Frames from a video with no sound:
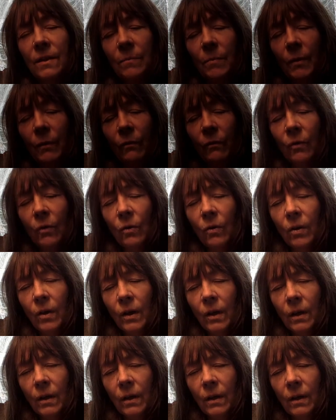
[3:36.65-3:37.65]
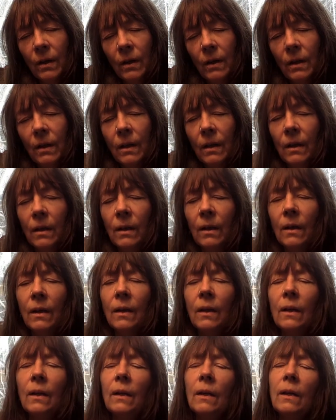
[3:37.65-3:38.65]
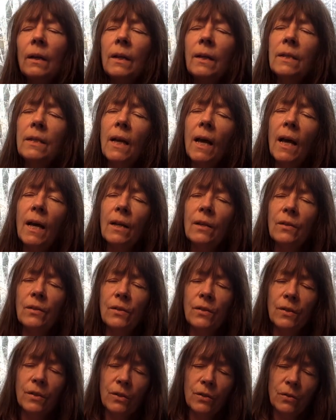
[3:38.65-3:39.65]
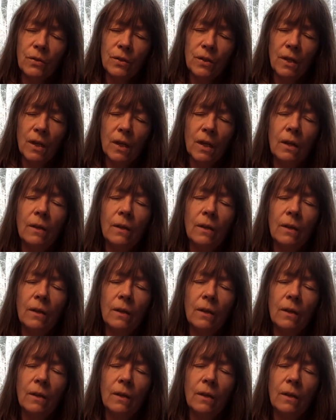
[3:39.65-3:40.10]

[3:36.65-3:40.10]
before it ends, you see.